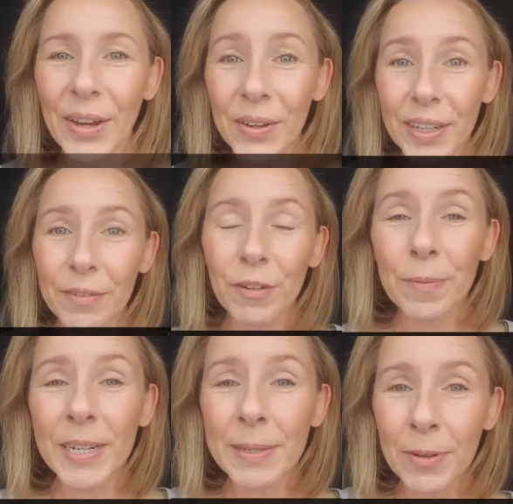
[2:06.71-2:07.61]
Okay, for
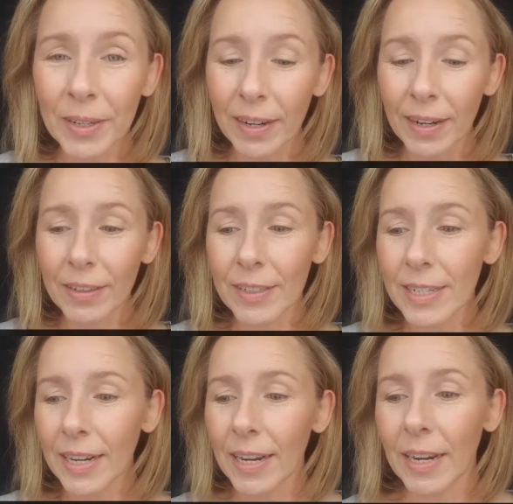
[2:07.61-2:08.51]
my smoky eye look
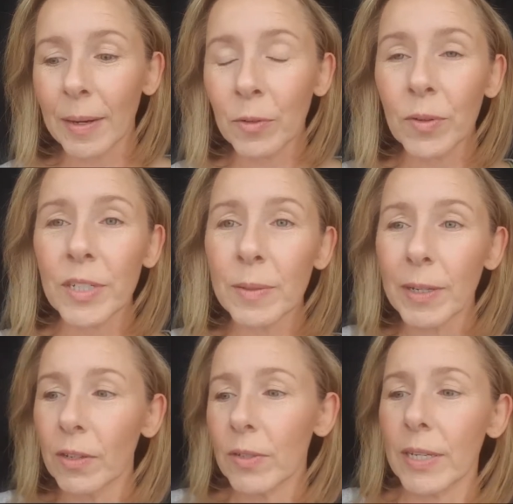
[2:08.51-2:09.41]
today, I'm going to be
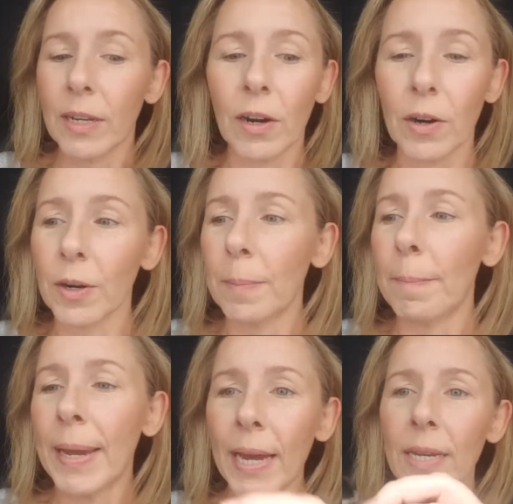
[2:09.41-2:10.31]
using our
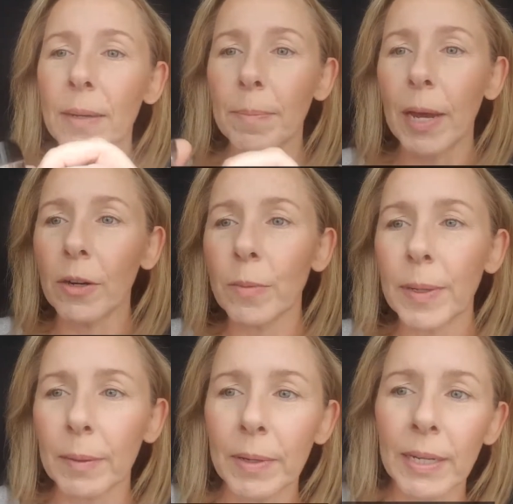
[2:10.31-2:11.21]
matte powder
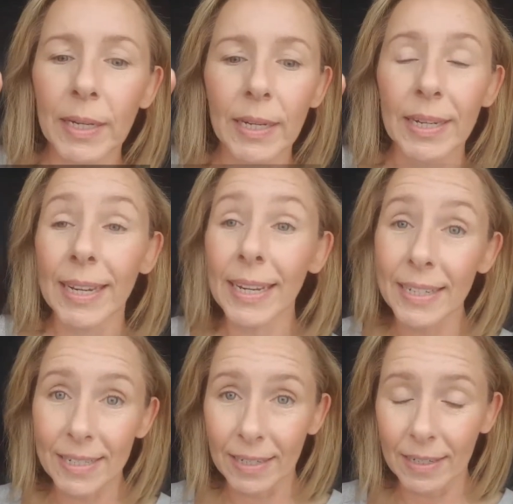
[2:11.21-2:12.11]
pigment in
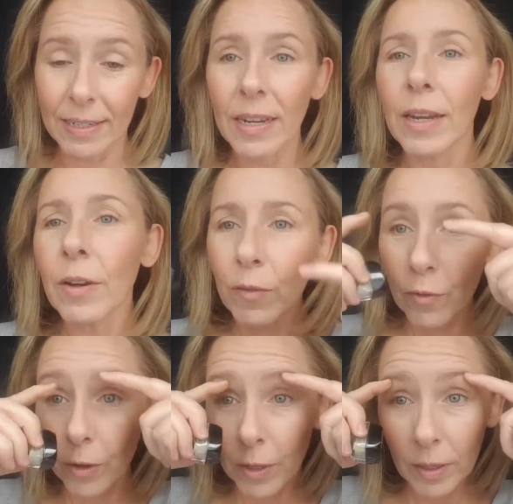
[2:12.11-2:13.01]
Innocent
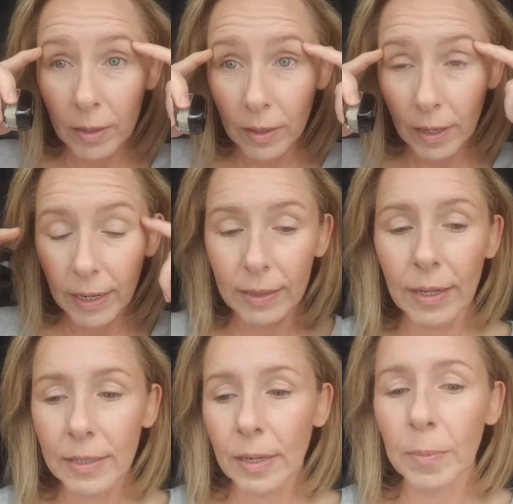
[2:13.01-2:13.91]
for the
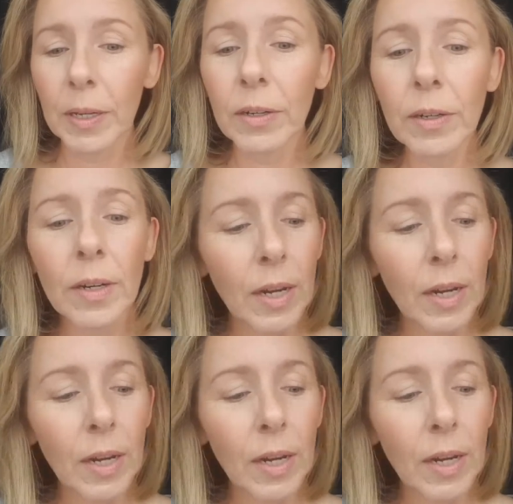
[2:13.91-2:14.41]
highlight up here.